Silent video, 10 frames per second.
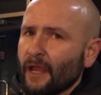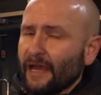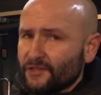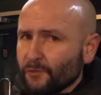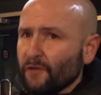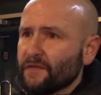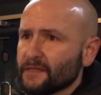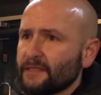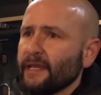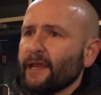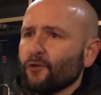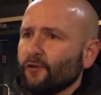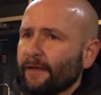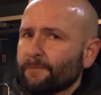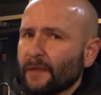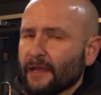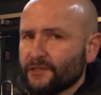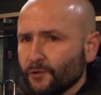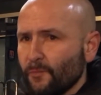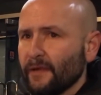I do if there's a takeover. I
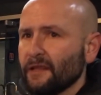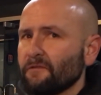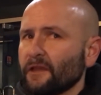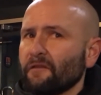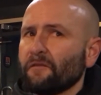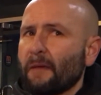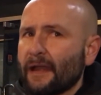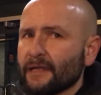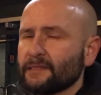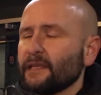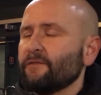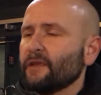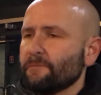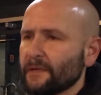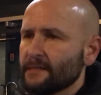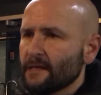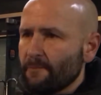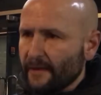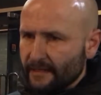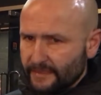do believe that if Amanda Staveley and
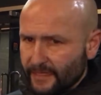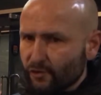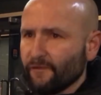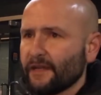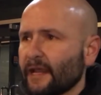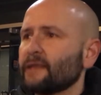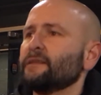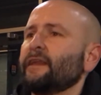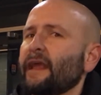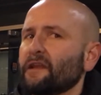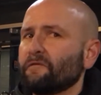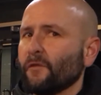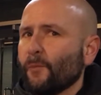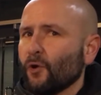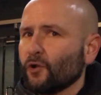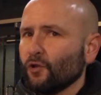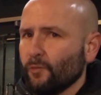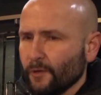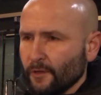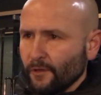PCP take over Newcastle United Football Club,
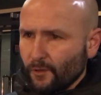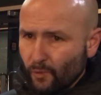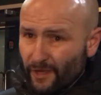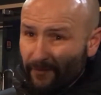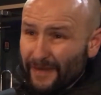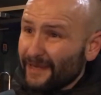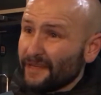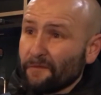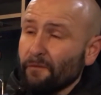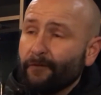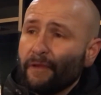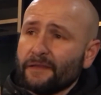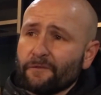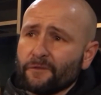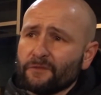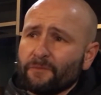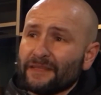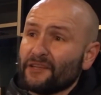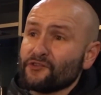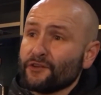we're going to be in a different
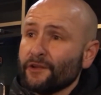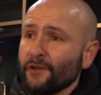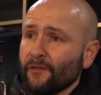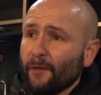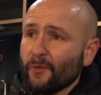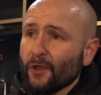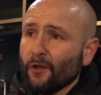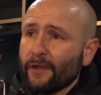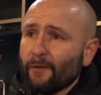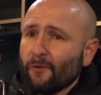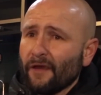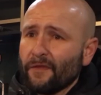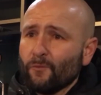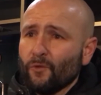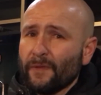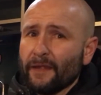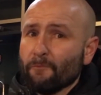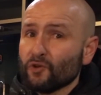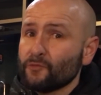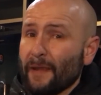position than we are now. I think we'll be in a
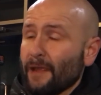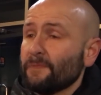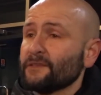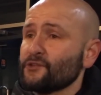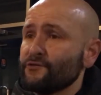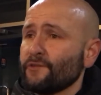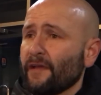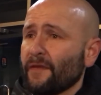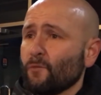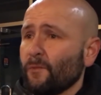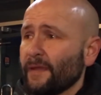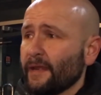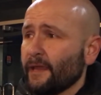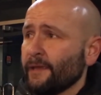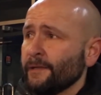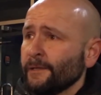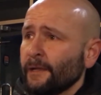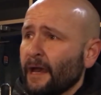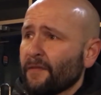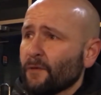much better position. I think we'll be
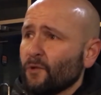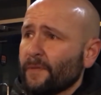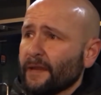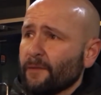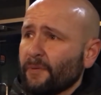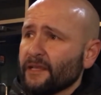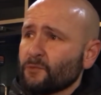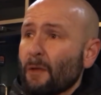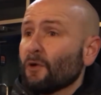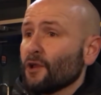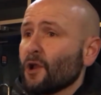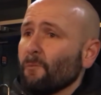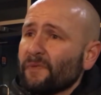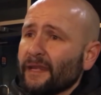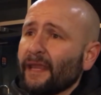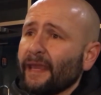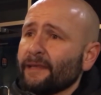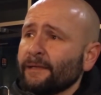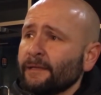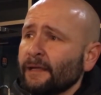in a place where we can compete
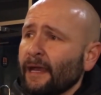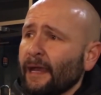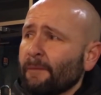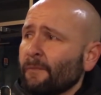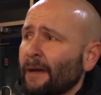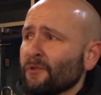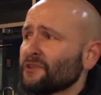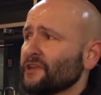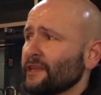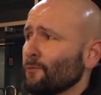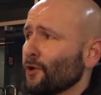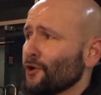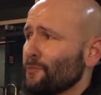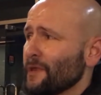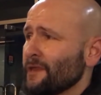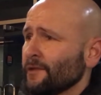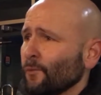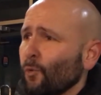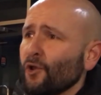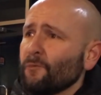again. I'm not saying that we're going to be
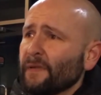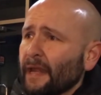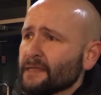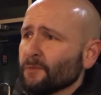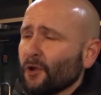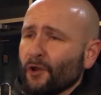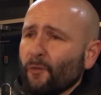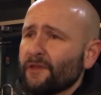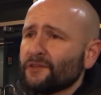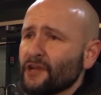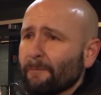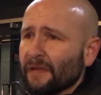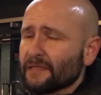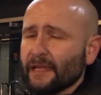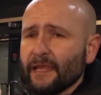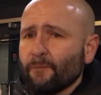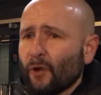world beaters and we're going to win the Champions League.